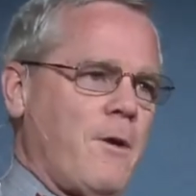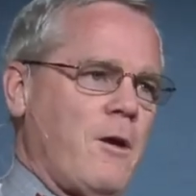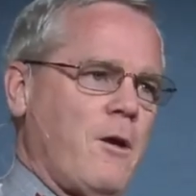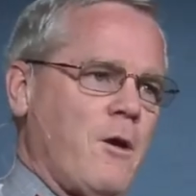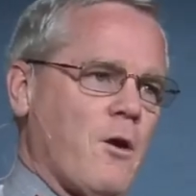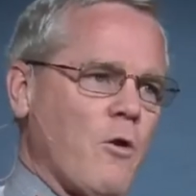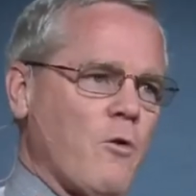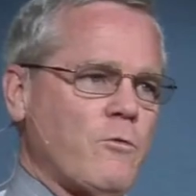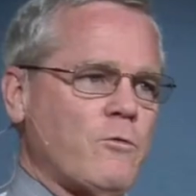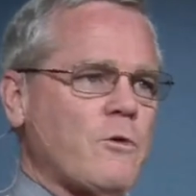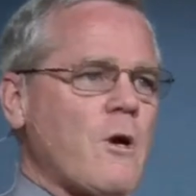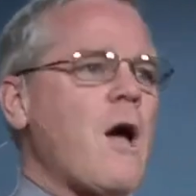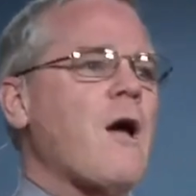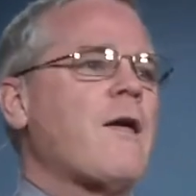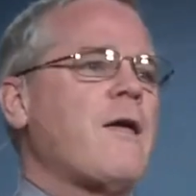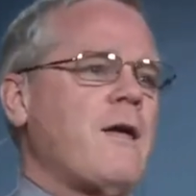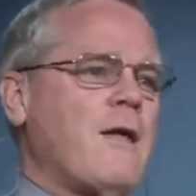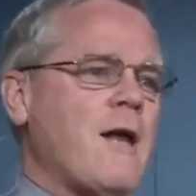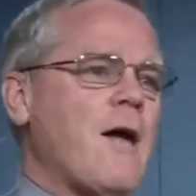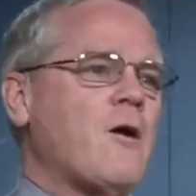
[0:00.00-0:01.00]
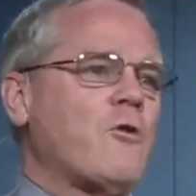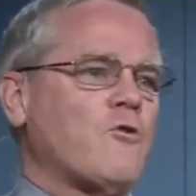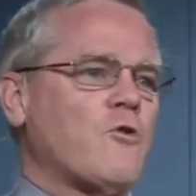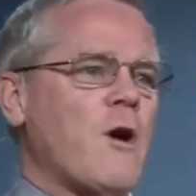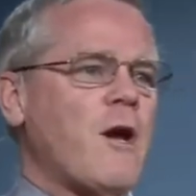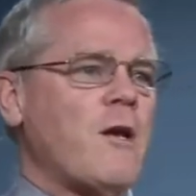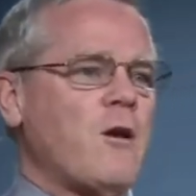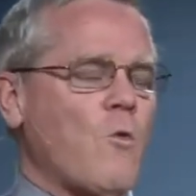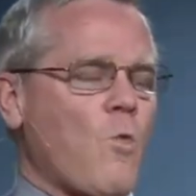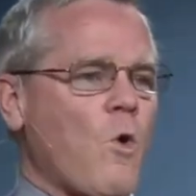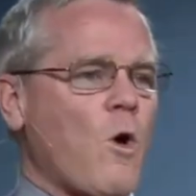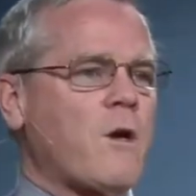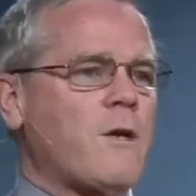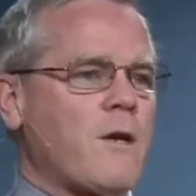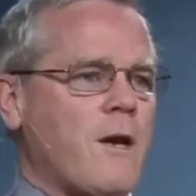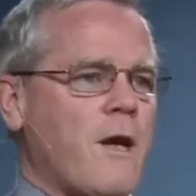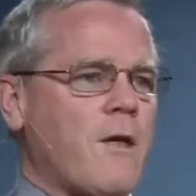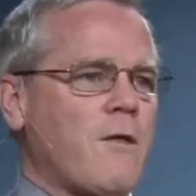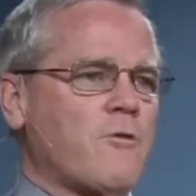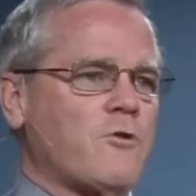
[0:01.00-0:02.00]
it out and trying to work
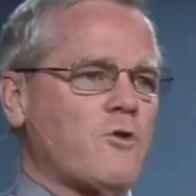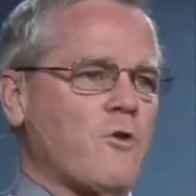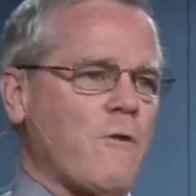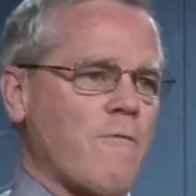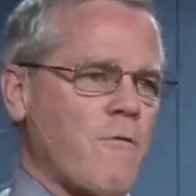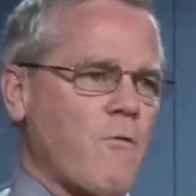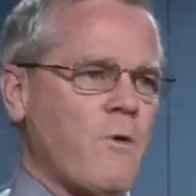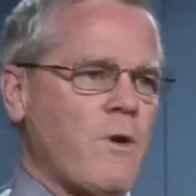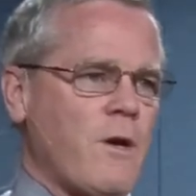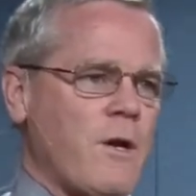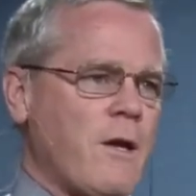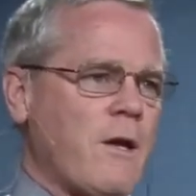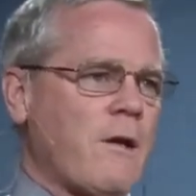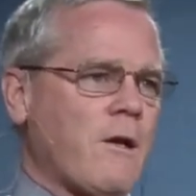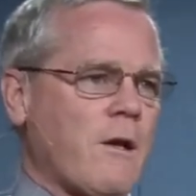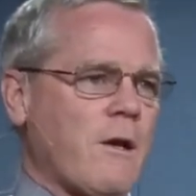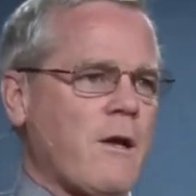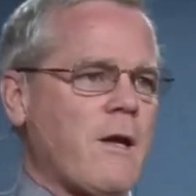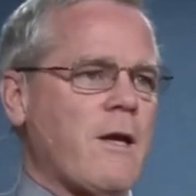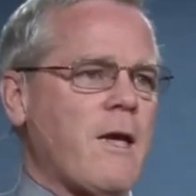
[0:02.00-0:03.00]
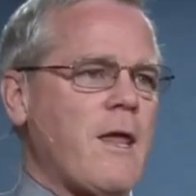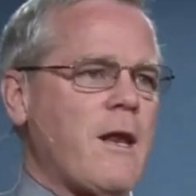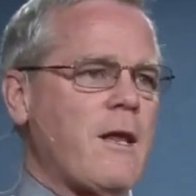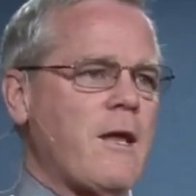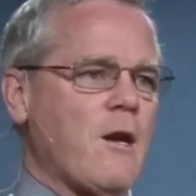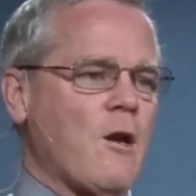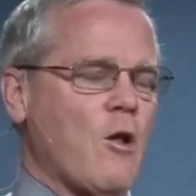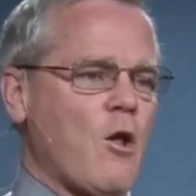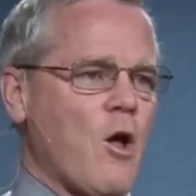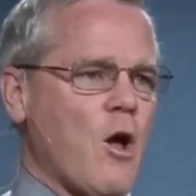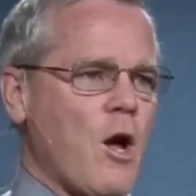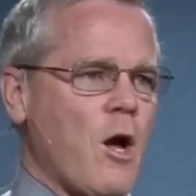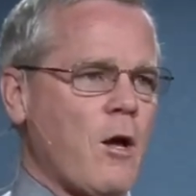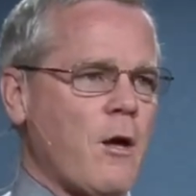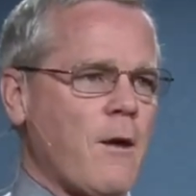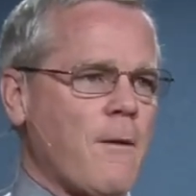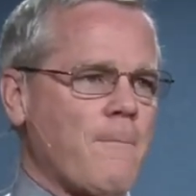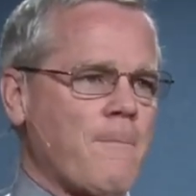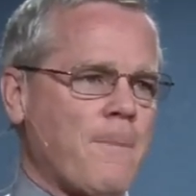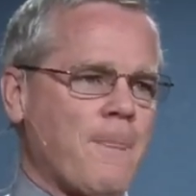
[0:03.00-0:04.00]
together so everyone in England could kind of get along.